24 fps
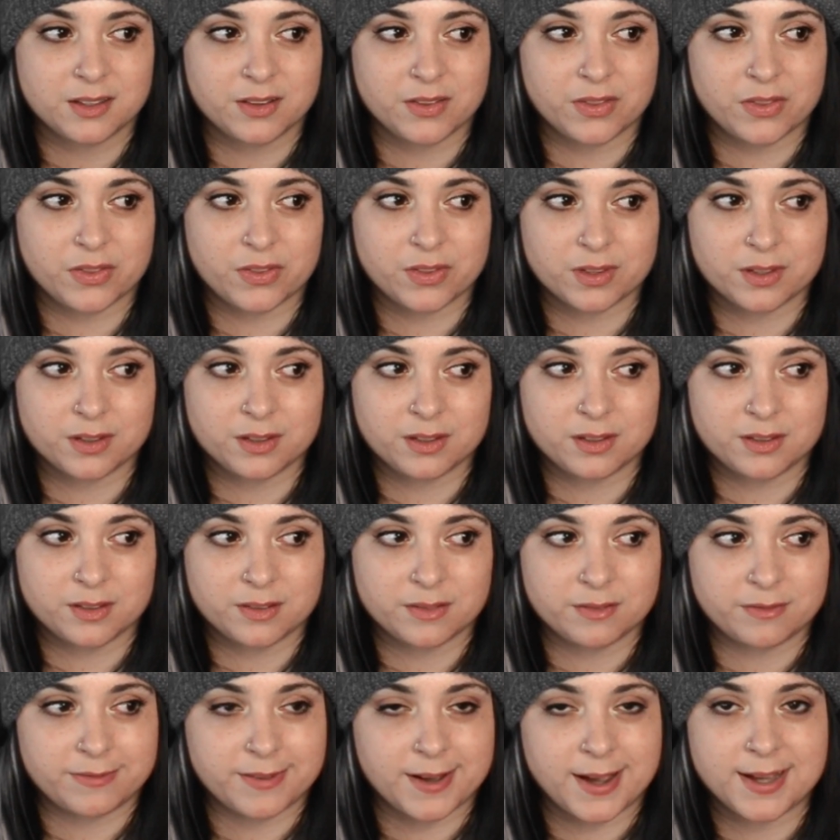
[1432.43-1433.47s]
the
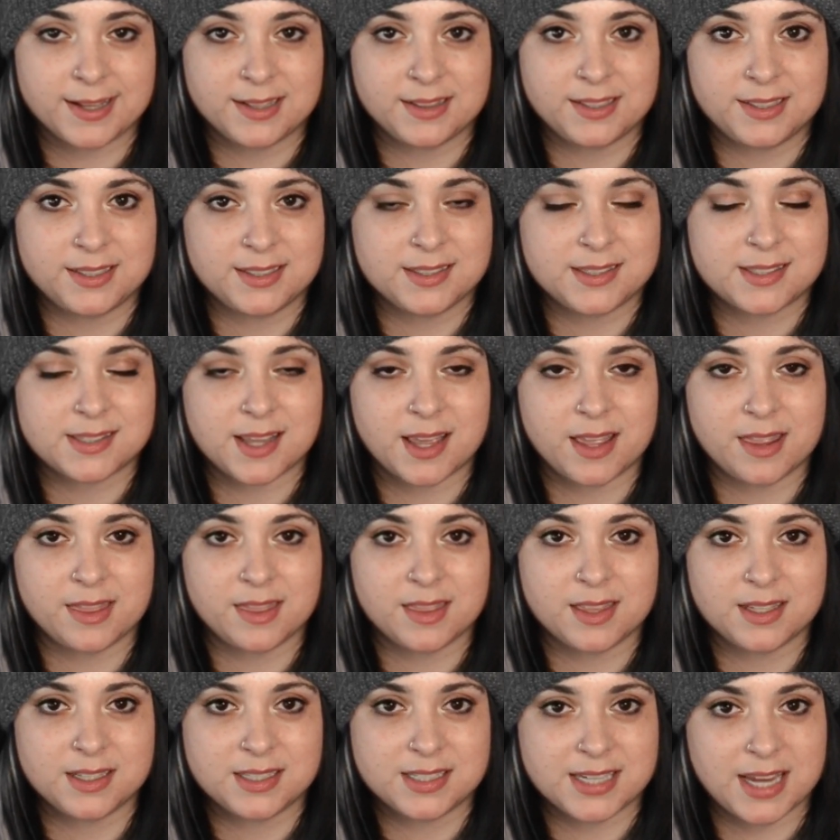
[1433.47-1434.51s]
violence
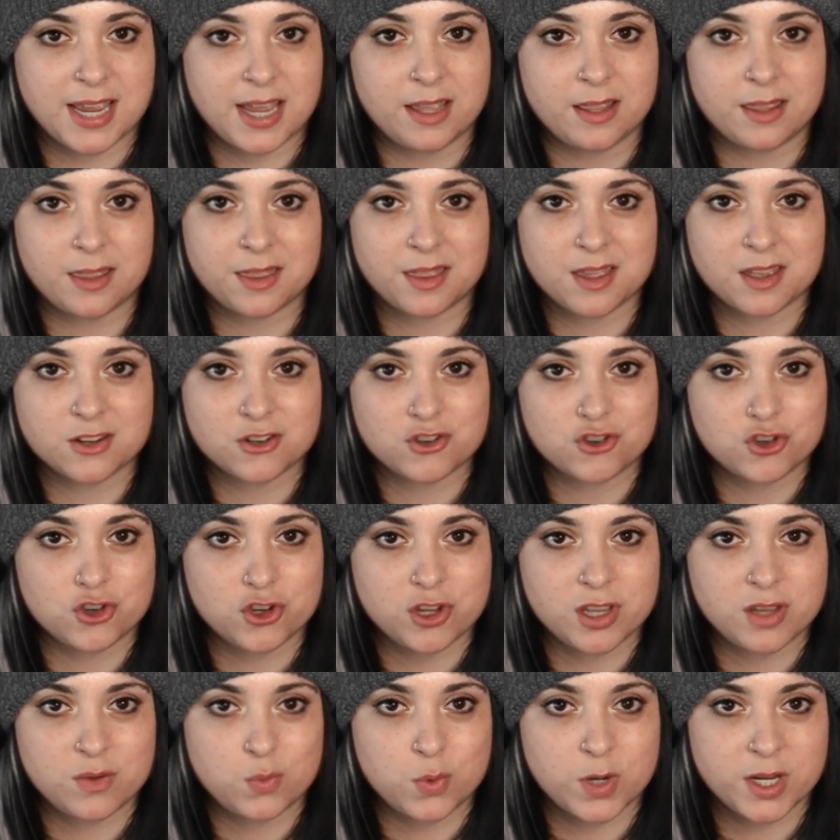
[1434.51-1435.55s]
and the death that
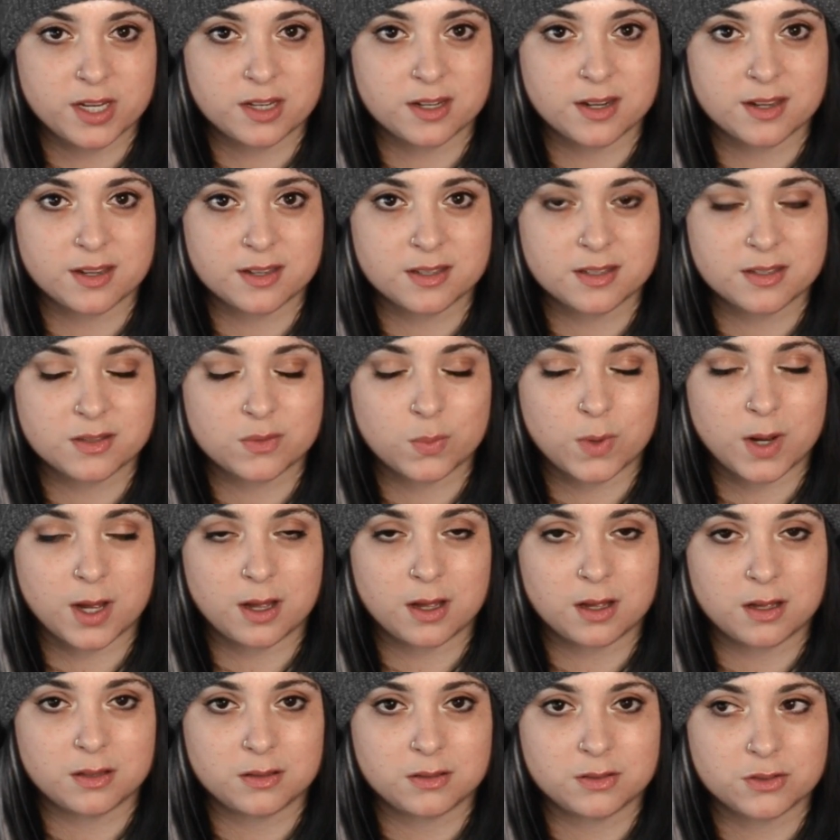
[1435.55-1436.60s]
she witnessed
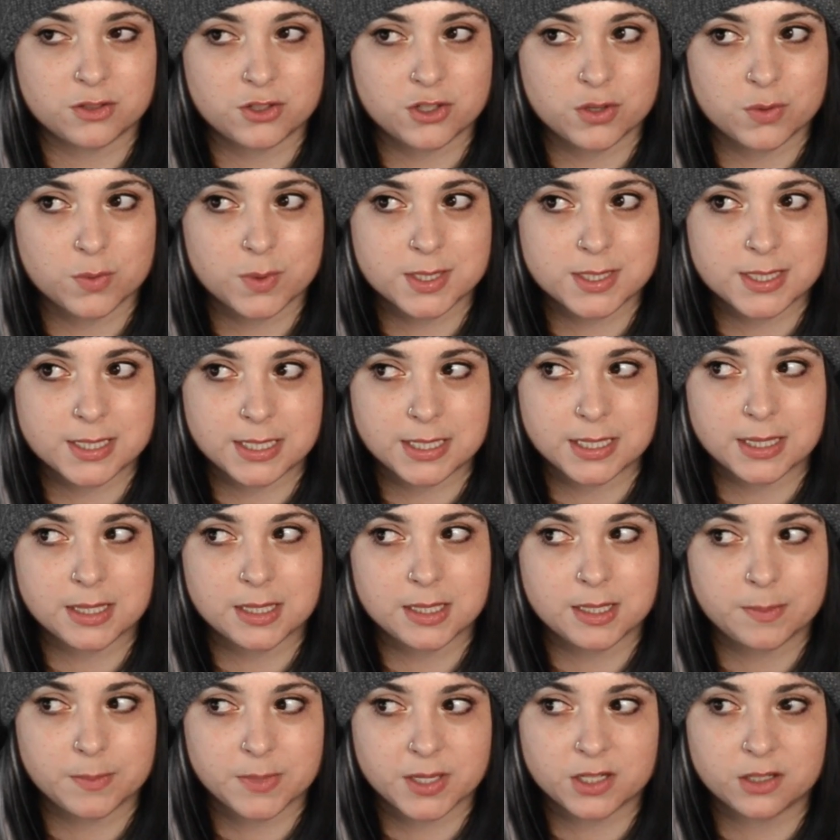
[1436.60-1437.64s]
while she was
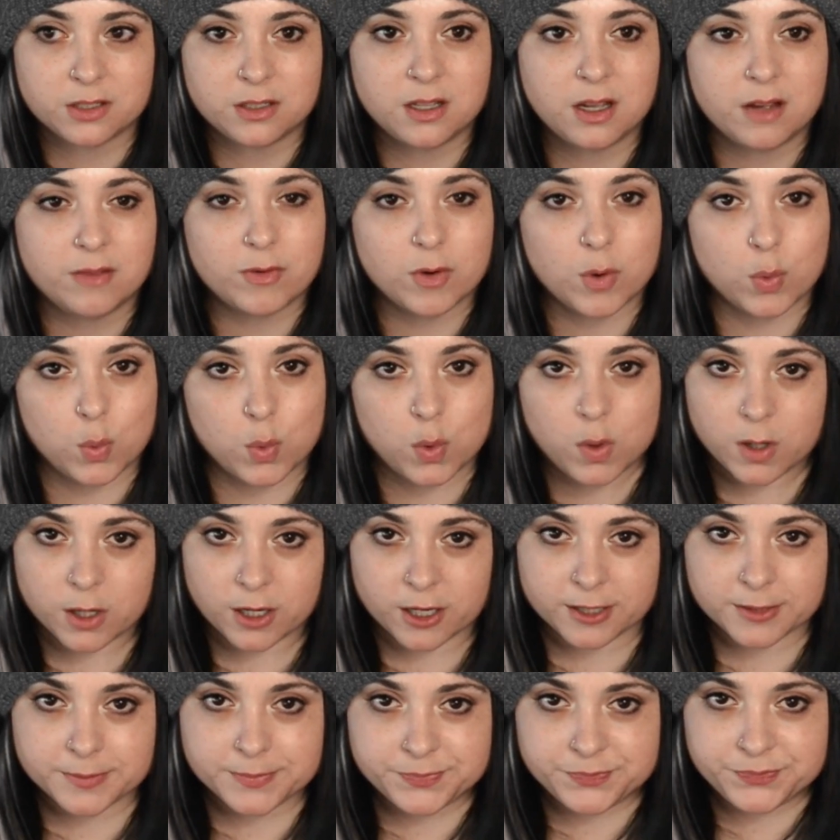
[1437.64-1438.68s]
in the middle of a
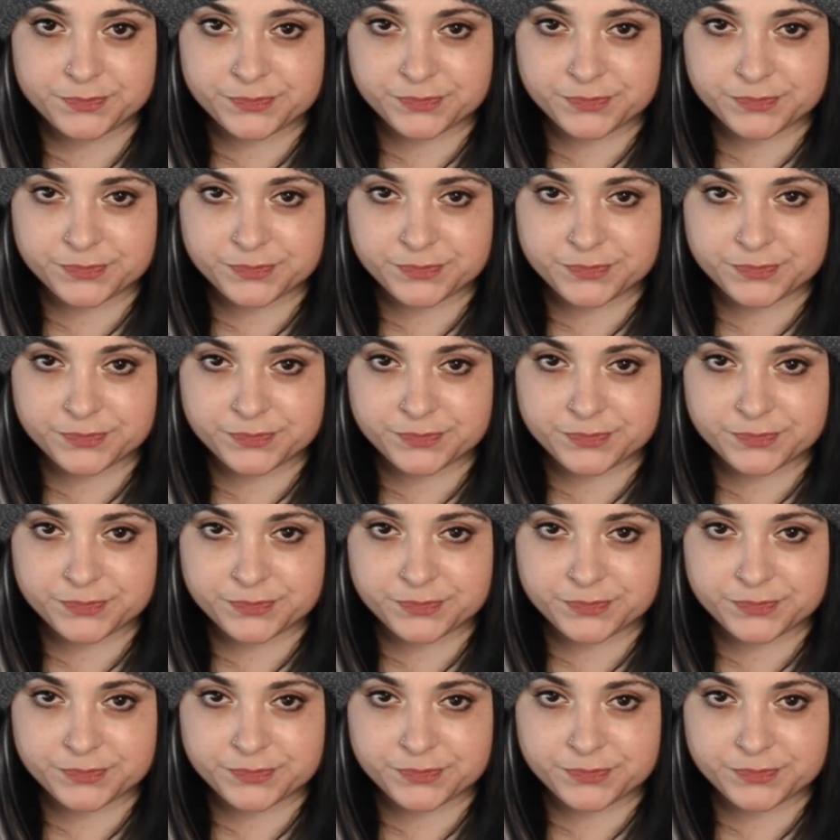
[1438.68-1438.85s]
war.